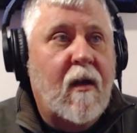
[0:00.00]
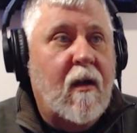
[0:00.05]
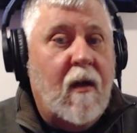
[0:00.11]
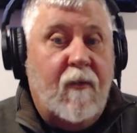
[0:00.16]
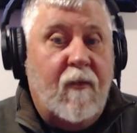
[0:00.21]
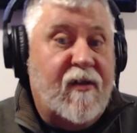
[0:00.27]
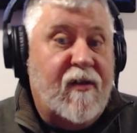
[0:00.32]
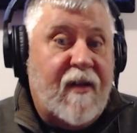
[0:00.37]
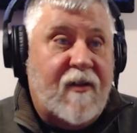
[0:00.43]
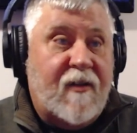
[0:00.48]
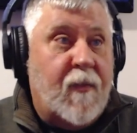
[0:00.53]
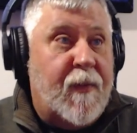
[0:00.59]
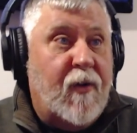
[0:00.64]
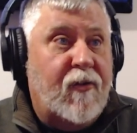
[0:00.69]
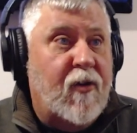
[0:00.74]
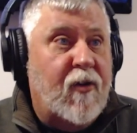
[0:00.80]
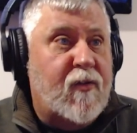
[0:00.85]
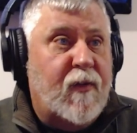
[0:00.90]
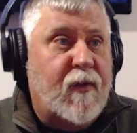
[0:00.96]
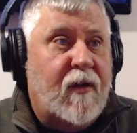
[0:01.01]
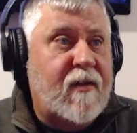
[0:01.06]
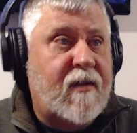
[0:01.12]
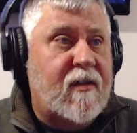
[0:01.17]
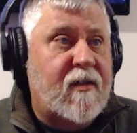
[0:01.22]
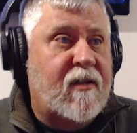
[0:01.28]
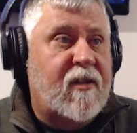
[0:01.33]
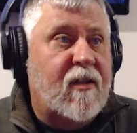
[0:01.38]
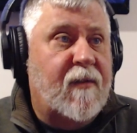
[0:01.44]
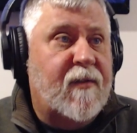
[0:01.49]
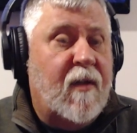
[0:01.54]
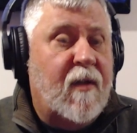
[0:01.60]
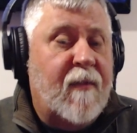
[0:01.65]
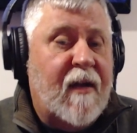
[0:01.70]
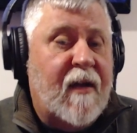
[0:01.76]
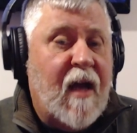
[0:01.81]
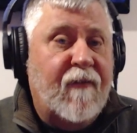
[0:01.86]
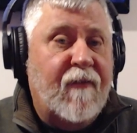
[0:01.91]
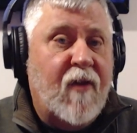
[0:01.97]
And we just have to build those relationships. I
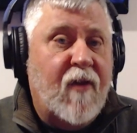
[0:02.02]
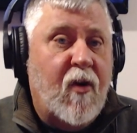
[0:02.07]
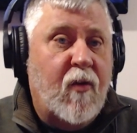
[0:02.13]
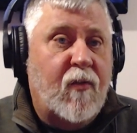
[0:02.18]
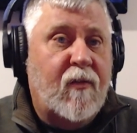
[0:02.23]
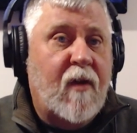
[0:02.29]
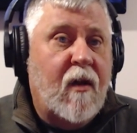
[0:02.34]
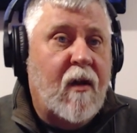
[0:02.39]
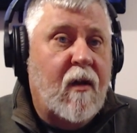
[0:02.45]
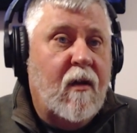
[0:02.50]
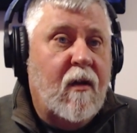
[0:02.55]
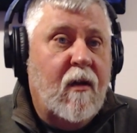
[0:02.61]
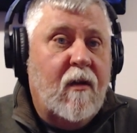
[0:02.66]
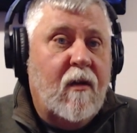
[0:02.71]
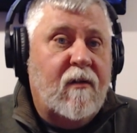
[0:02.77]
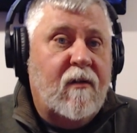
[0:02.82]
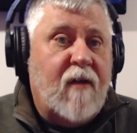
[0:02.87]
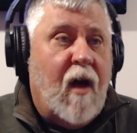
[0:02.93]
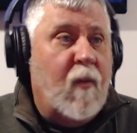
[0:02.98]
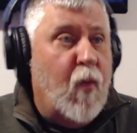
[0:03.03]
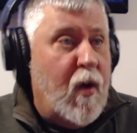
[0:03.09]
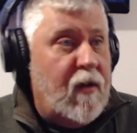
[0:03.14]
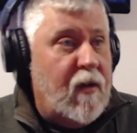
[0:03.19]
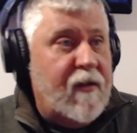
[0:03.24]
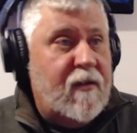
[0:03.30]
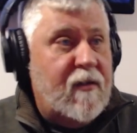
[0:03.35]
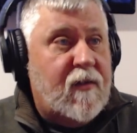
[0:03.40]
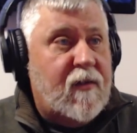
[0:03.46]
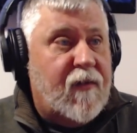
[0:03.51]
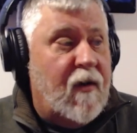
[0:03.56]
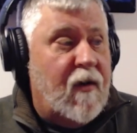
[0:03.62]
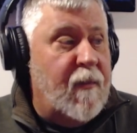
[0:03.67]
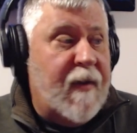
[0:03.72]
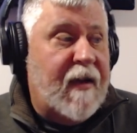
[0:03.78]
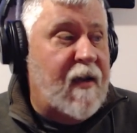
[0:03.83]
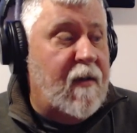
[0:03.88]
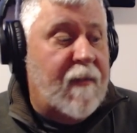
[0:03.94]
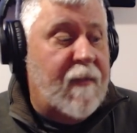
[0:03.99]
mean, I've known Tom Willis.
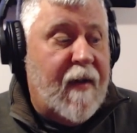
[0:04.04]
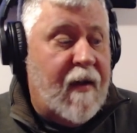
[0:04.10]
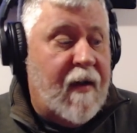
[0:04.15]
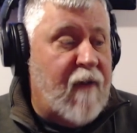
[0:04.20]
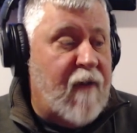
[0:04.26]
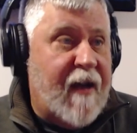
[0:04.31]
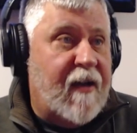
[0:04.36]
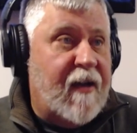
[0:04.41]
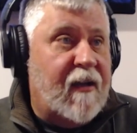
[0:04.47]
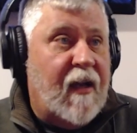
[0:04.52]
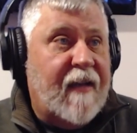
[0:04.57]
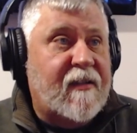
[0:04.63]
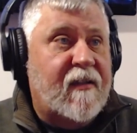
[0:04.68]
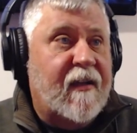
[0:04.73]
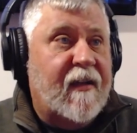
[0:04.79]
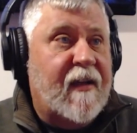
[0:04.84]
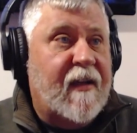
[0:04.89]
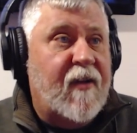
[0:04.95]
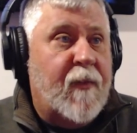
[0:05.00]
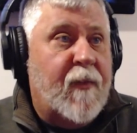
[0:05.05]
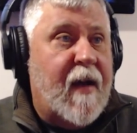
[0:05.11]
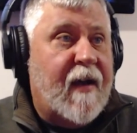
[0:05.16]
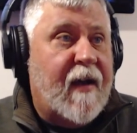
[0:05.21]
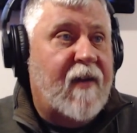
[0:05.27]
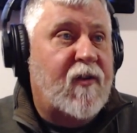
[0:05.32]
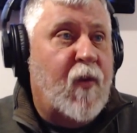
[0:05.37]
Me and him ran an election together back in